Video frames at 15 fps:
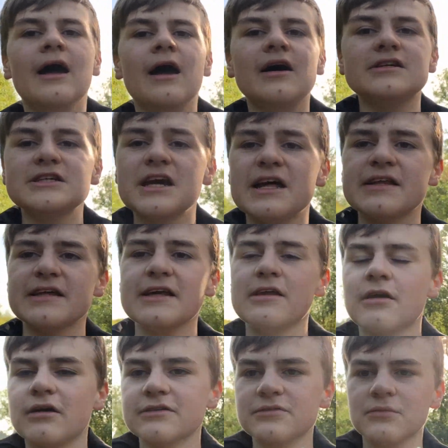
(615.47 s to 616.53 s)
So yeah, thank you
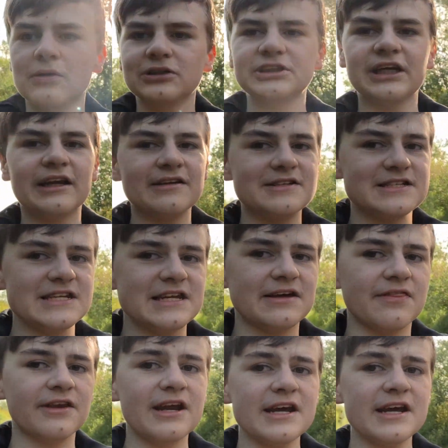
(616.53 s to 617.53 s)
guys for watching, and I'll see you in the